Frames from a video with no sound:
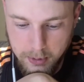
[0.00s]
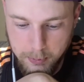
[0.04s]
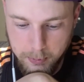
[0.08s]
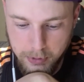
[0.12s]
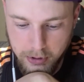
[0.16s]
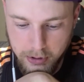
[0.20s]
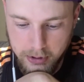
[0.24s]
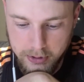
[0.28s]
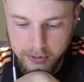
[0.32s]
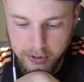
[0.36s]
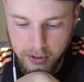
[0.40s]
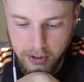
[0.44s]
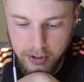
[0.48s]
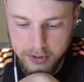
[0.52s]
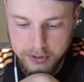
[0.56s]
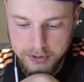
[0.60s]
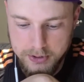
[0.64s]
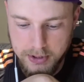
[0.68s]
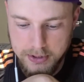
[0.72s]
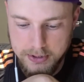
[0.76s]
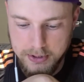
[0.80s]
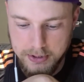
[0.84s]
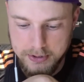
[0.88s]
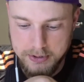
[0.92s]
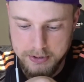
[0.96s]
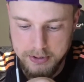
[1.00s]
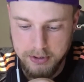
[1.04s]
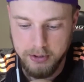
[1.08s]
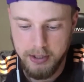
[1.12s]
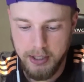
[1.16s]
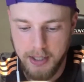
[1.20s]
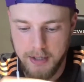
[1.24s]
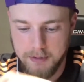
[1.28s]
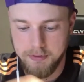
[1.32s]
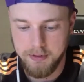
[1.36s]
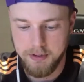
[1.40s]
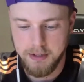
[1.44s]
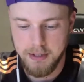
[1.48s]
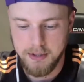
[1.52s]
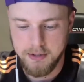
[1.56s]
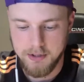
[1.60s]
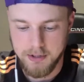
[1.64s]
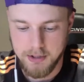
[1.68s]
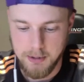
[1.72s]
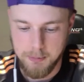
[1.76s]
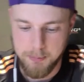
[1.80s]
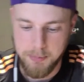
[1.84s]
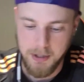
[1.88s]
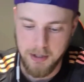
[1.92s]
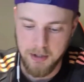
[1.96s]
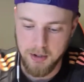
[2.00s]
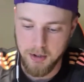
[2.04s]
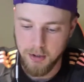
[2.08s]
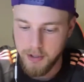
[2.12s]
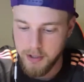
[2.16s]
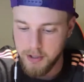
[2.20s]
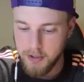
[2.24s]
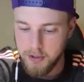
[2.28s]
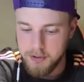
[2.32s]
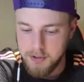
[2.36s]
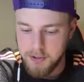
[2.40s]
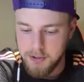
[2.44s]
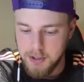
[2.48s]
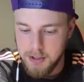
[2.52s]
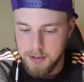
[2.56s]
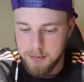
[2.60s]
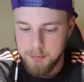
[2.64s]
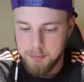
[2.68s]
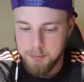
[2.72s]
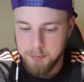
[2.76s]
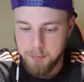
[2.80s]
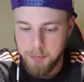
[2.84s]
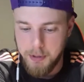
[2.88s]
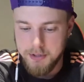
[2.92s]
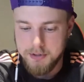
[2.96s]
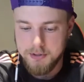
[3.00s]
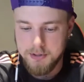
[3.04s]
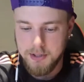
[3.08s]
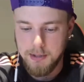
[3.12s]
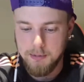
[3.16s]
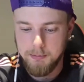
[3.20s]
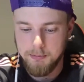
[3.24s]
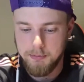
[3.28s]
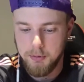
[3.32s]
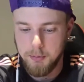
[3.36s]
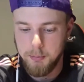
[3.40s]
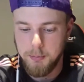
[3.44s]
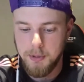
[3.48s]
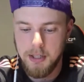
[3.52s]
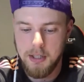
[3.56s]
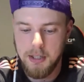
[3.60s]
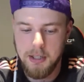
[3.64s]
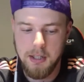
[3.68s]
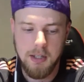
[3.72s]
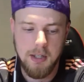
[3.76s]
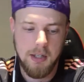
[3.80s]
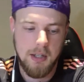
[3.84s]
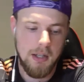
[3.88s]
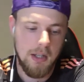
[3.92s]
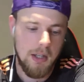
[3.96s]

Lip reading: Bergatar says, I still can't forget the Capello era team. Best team for me.